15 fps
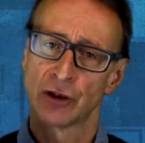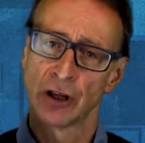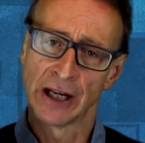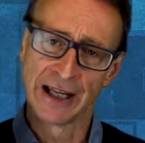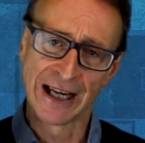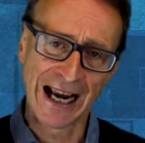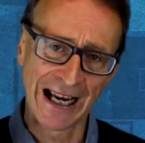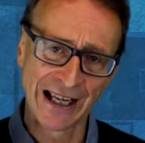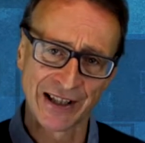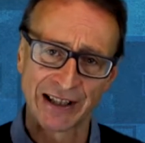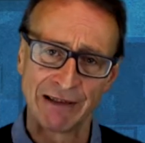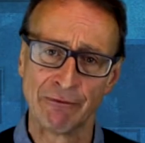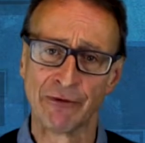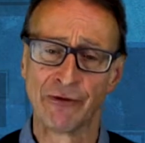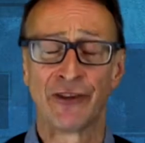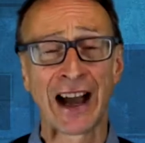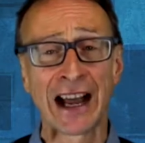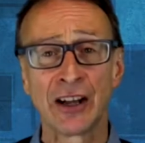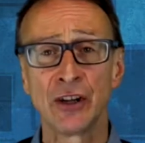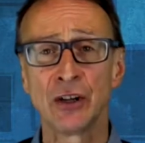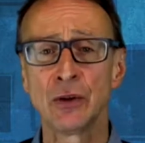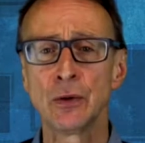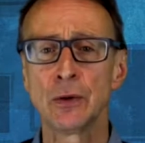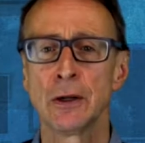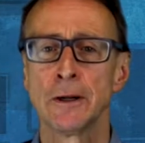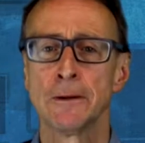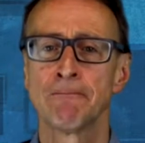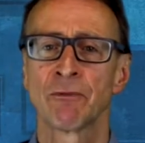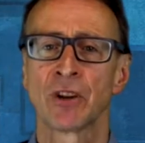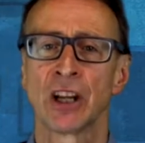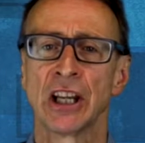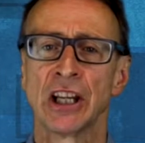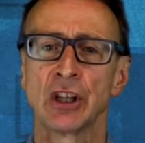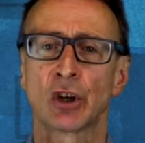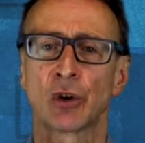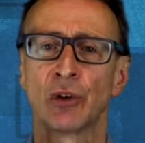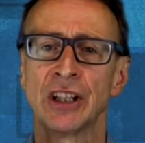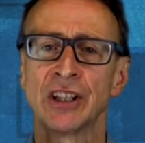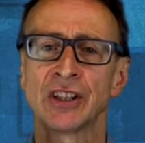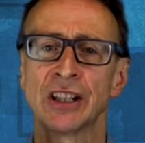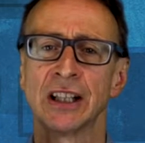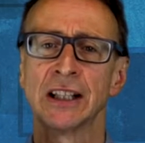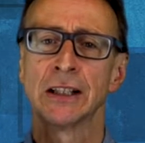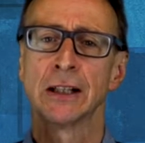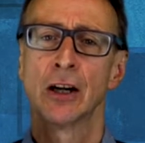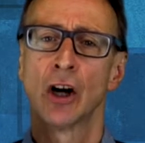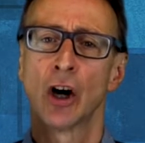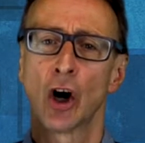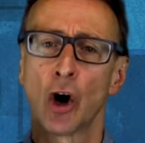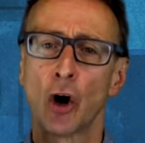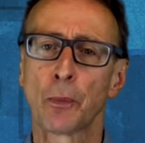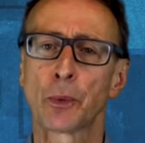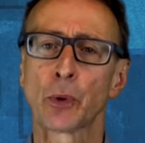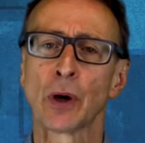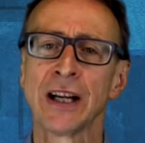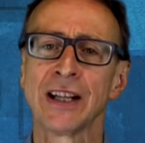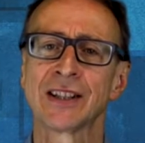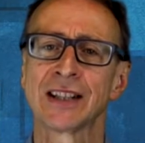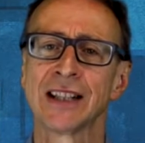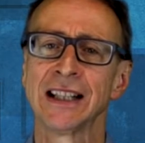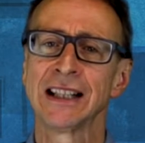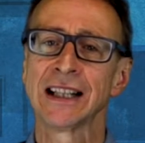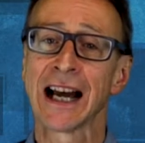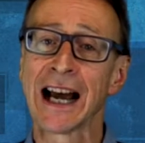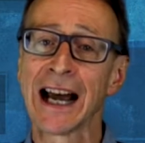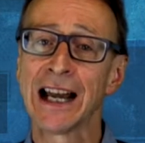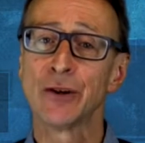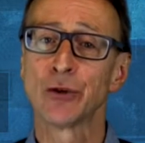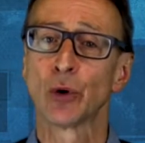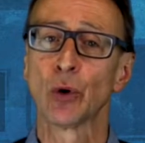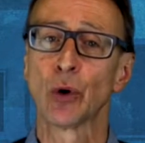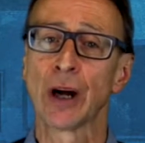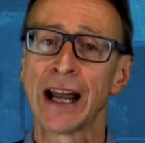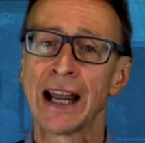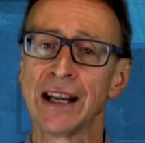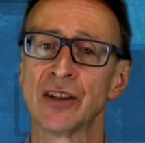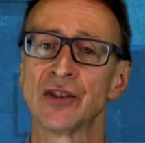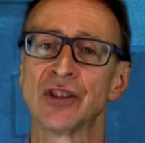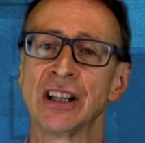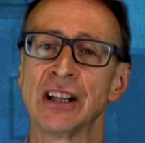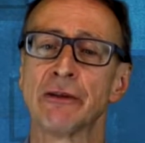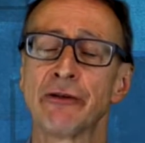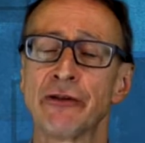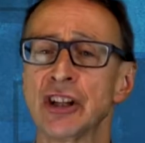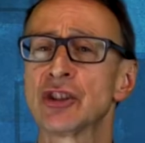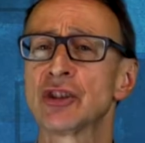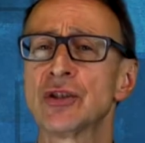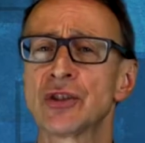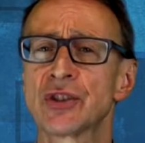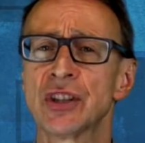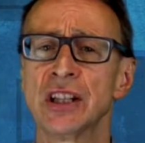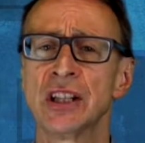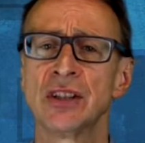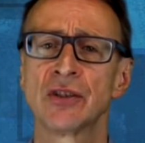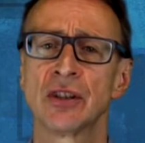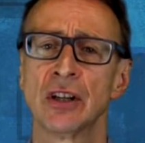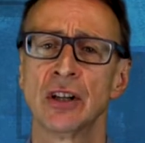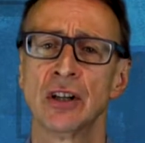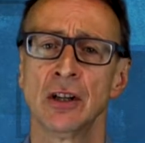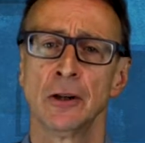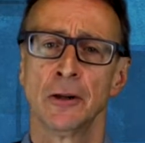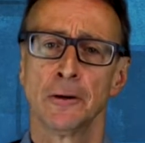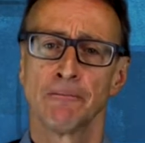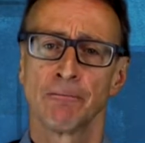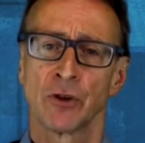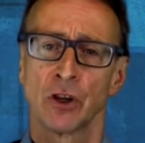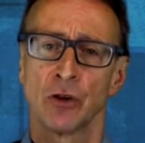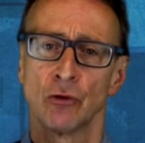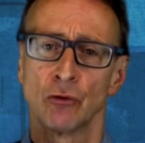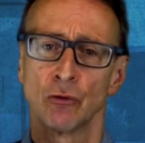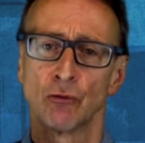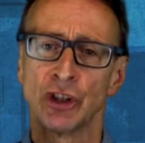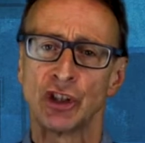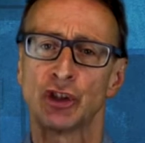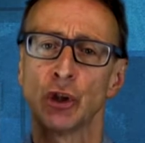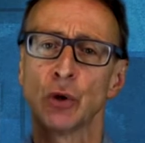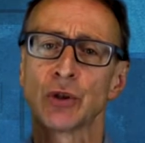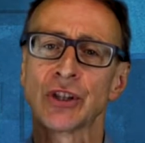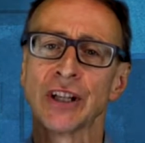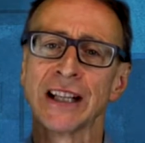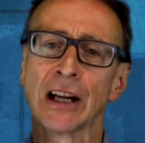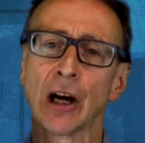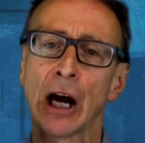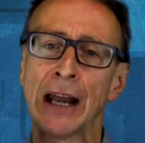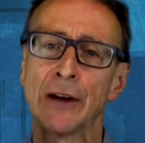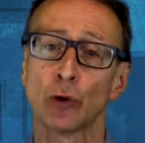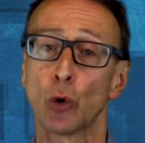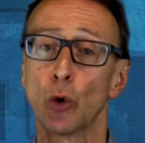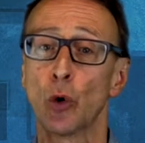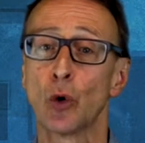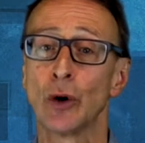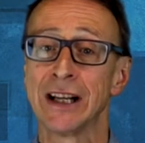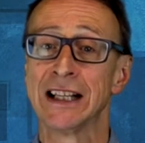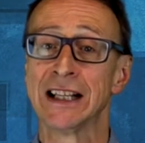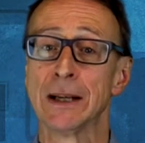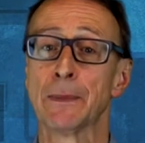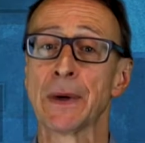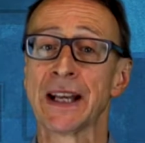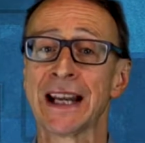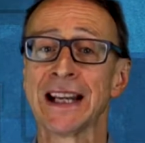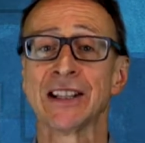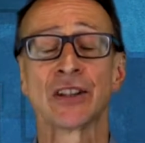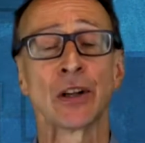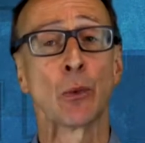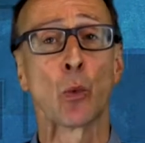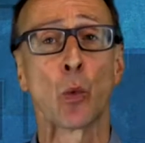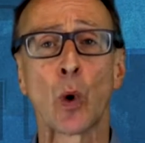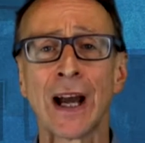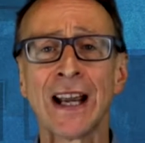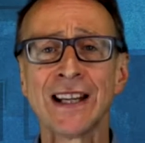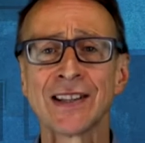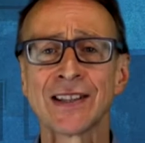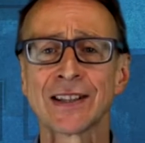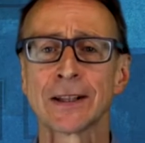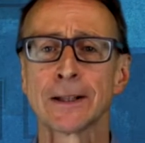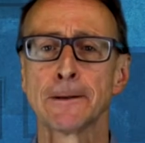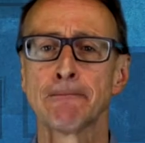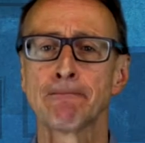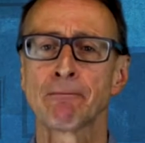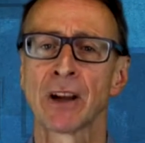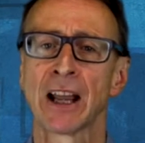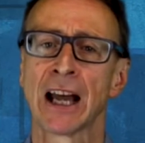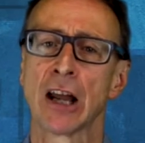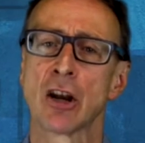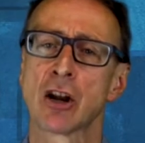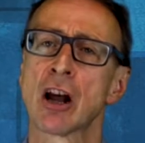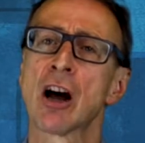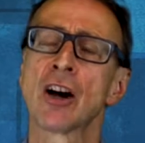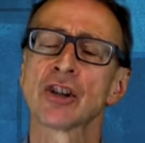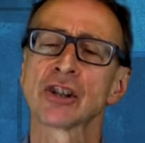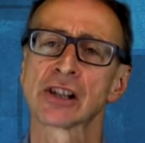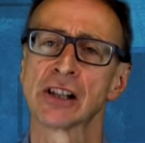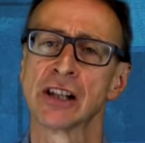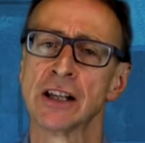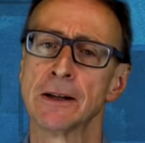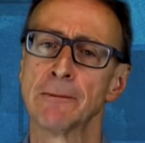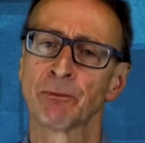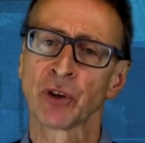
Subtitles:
enhancing value, increasing operating and or energy efficiencies, reducing and or eliminating waste, and lastly,